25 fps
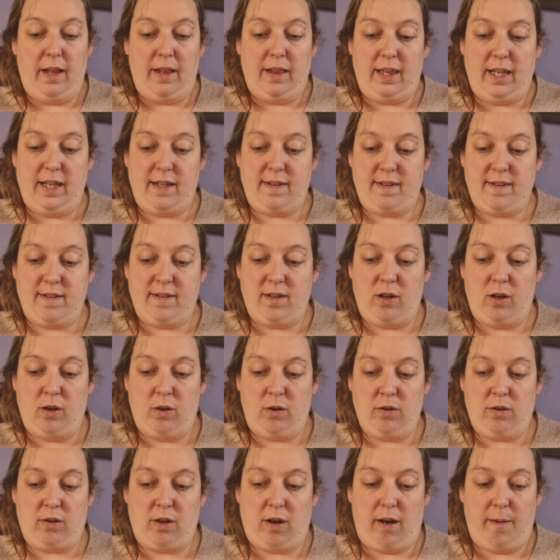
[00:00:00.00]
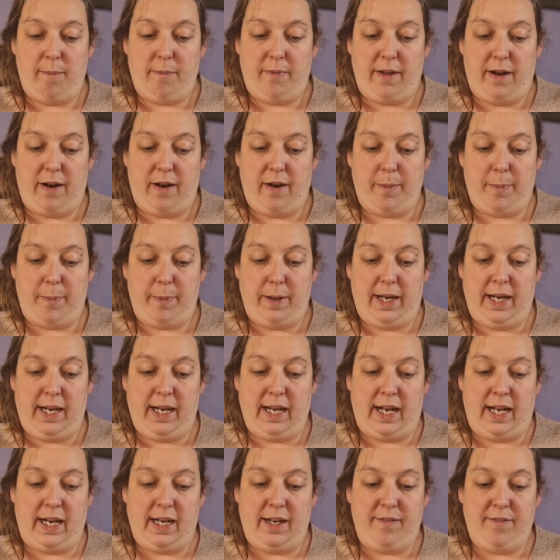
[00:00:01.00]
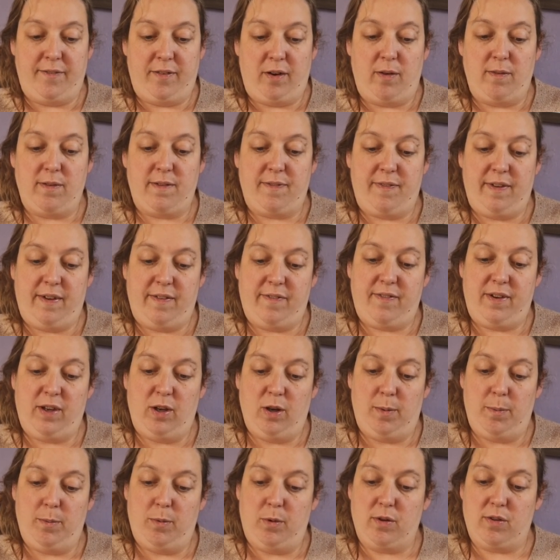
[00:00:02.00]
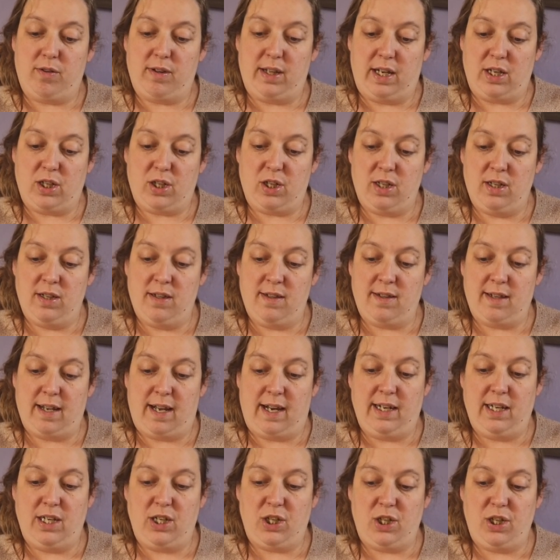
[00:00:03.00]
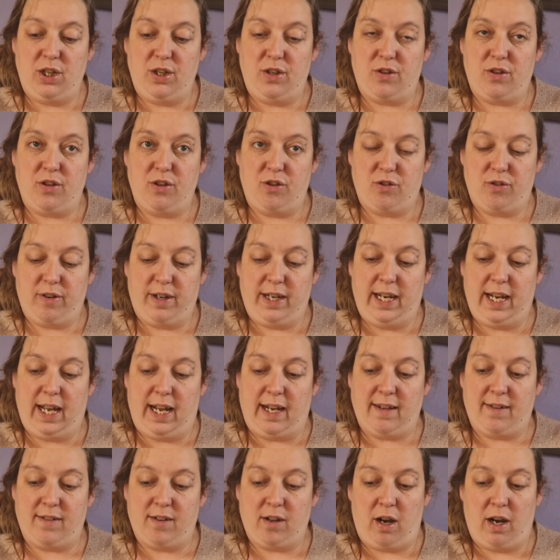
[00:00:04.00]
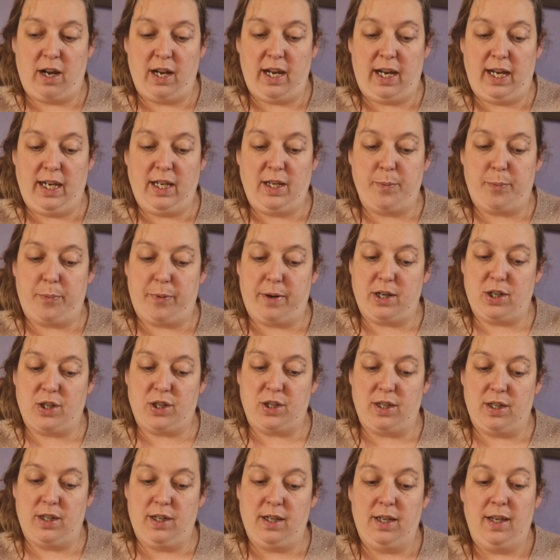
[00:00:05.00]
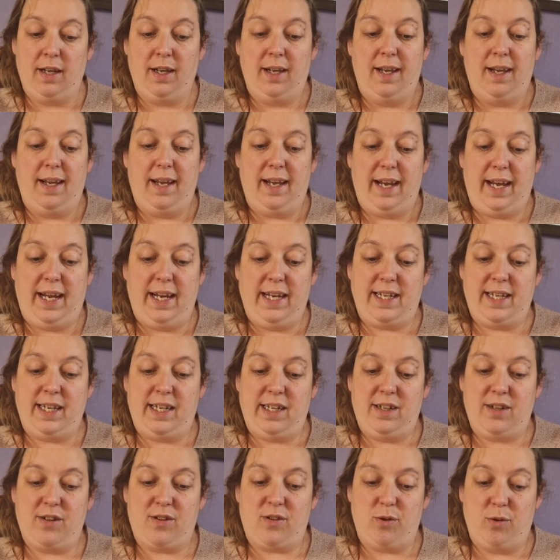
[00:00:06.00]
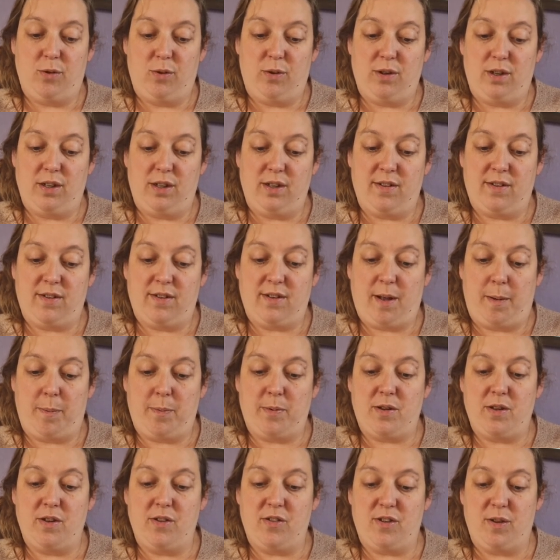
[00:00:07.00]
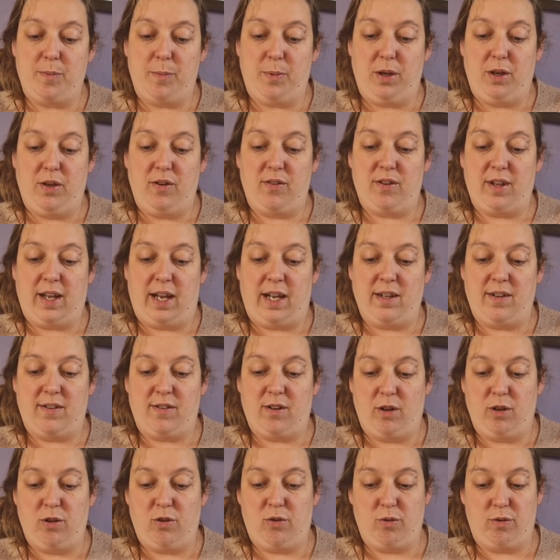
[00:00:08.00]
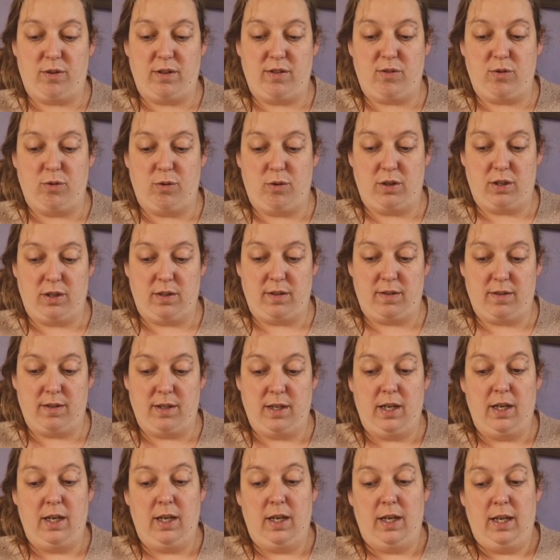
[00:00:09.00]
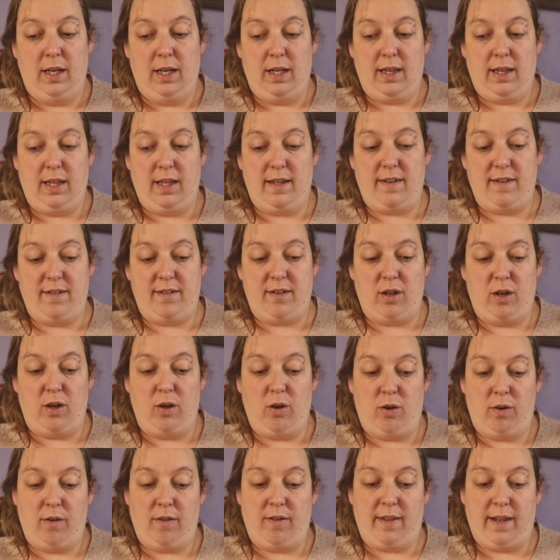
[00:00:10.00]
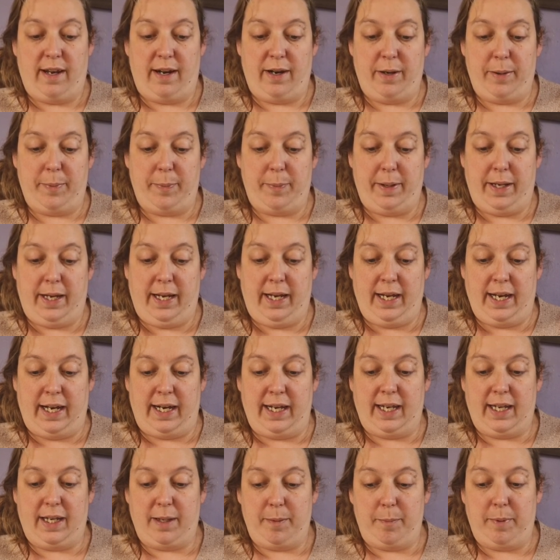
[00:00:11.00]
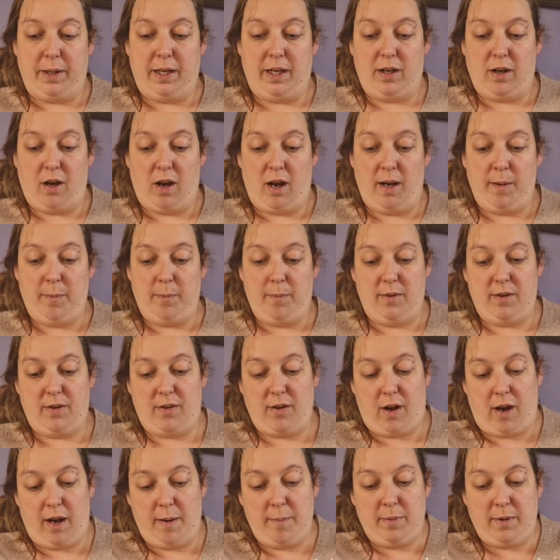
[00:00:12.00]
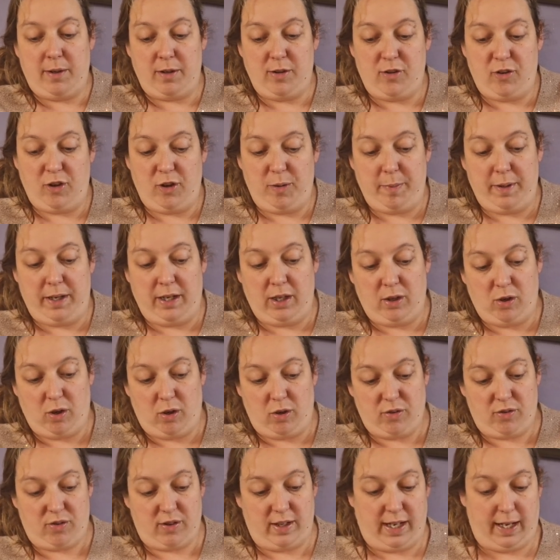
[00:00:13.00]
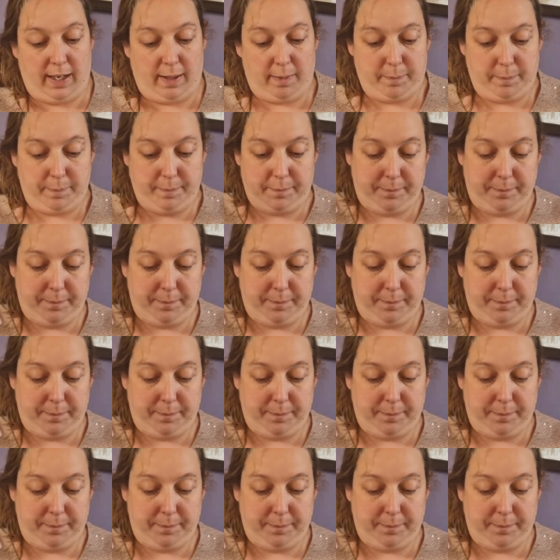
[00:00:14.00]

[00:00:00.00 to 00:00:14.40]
This is a long-time therapy and involves 50 or more sessions and is used to treat anxiety, depression, eating disorders, substance abuse, and social disorders. This is a long therapy and it can be time-consuming and costly.